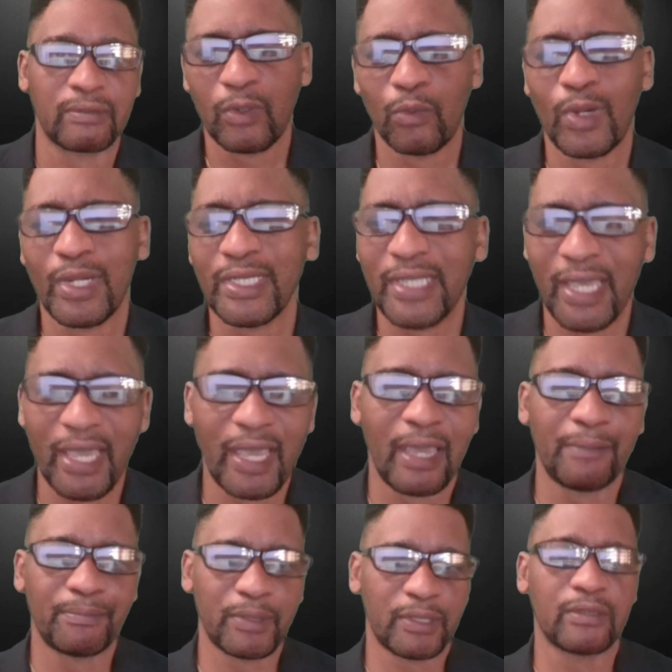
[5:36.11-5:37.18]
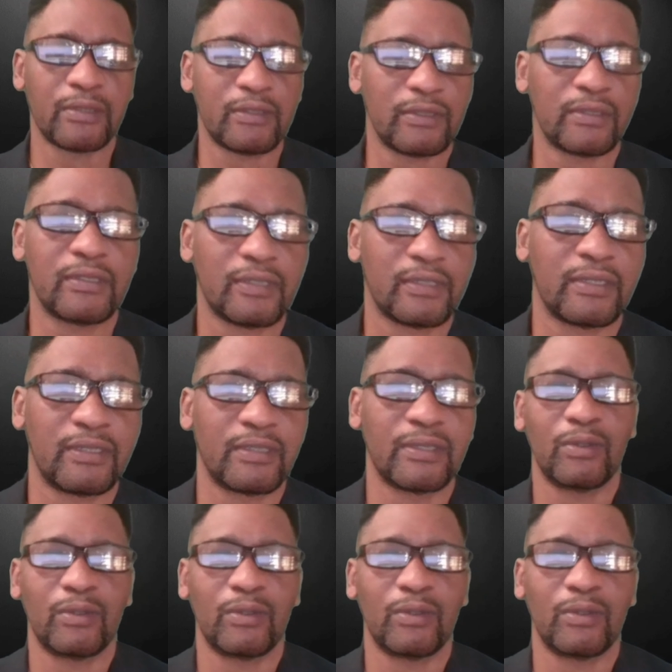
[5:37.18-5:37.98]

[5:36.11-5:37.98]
What happens